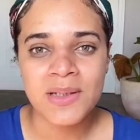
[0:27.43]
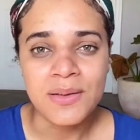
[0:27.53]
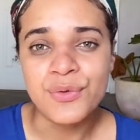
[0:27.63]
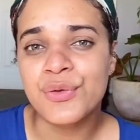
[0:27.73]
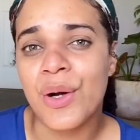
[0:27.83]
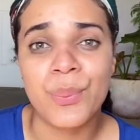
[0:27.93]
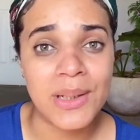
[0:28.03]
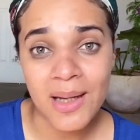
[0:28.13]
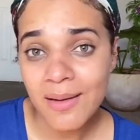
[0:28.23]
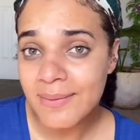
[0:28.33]
So
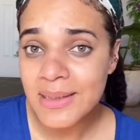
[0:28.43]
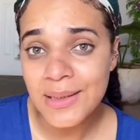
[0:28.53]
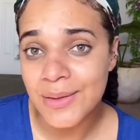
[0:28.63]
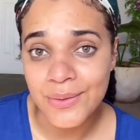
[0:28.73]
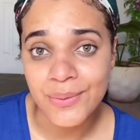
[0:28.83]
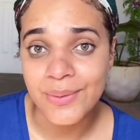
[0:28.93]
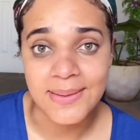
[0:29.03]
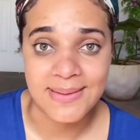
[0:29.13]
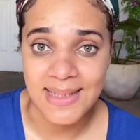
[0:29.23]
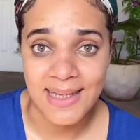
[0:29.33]
we already knew
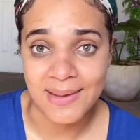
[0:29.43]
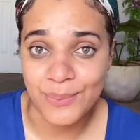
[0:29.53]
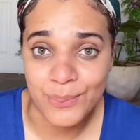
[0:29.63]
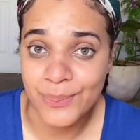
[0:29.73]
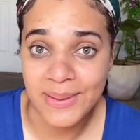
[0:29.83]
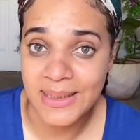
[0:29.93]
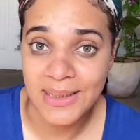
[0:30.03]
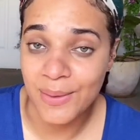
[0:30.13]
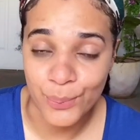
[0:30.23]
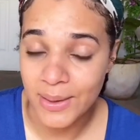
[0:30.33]
that
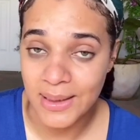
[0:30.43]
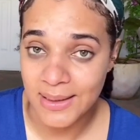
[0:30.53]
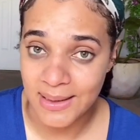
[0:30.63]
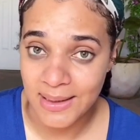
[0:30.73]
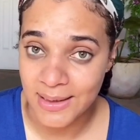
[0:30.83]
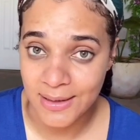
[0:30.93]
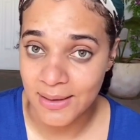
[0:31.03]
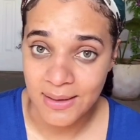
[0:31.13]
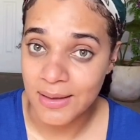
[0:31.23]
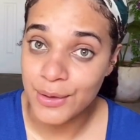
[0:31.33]
we were gonna
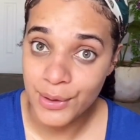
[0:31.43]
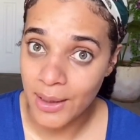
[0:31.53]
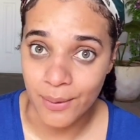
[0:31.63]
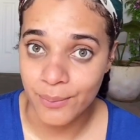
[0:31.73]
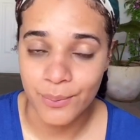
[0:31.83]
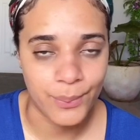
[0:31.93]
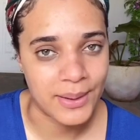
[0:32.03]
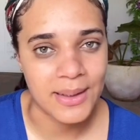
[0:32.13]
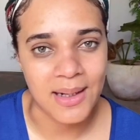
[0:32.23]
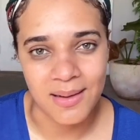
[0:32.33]
hear, no,
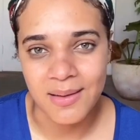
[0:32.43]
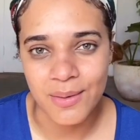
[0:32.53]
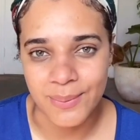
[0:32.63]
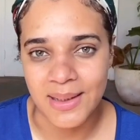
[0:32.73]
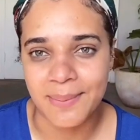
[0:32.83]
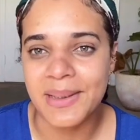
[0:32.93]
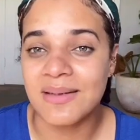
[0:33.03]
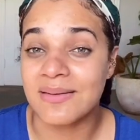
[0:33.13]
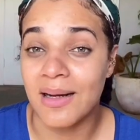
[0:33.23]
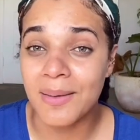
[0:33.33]
we're not going
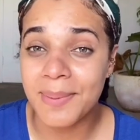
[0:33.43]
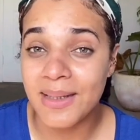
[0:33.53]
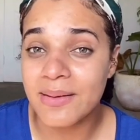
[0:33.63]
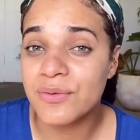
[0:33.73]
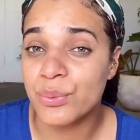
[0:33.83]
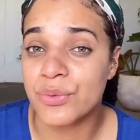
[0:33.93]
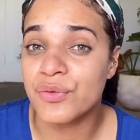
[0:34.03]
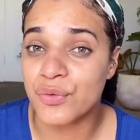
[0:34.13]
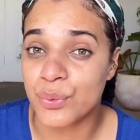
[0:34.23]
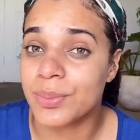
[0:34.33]
because our parents were
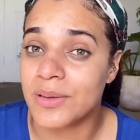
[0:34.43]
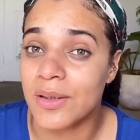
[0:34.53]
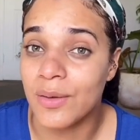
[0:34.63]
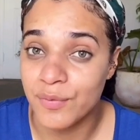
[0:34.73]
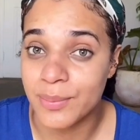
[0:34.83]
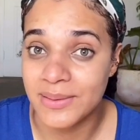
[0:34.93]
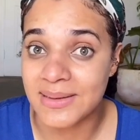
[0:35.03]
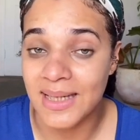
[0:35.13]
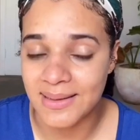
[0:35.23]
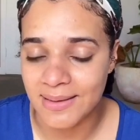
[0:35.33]
super
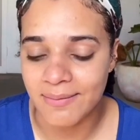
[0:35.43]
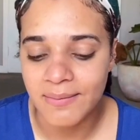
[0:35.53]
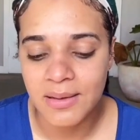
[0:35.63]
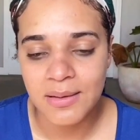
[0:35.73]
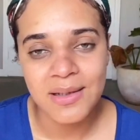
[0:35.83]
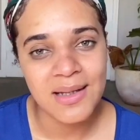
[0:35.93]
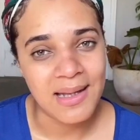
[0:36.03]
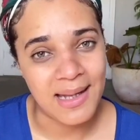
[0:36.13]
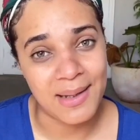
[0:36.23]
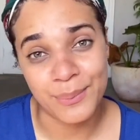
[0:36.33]
overprotective.
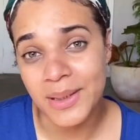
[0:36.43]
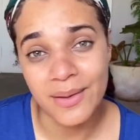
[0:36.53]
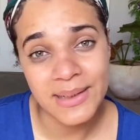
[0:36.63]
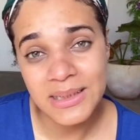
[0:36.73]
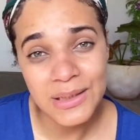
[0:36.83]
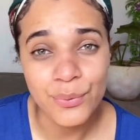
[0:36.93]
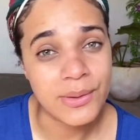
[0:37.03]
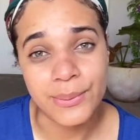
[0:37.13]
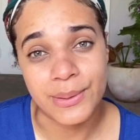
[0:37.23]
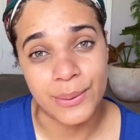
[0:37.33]
And we already knew
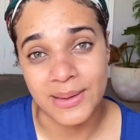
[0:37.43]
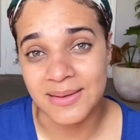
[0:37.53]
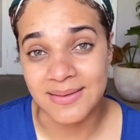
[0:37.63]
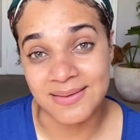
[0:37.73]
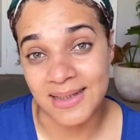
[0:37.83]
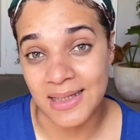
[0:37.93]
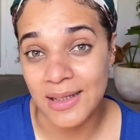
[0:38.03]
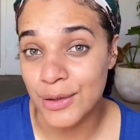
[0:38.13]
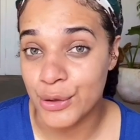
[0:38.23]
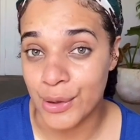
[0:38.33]
they were going to
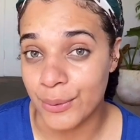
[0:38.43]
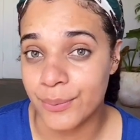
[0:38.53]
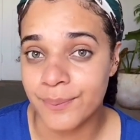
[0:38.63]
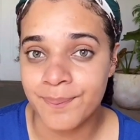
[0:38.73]
say no.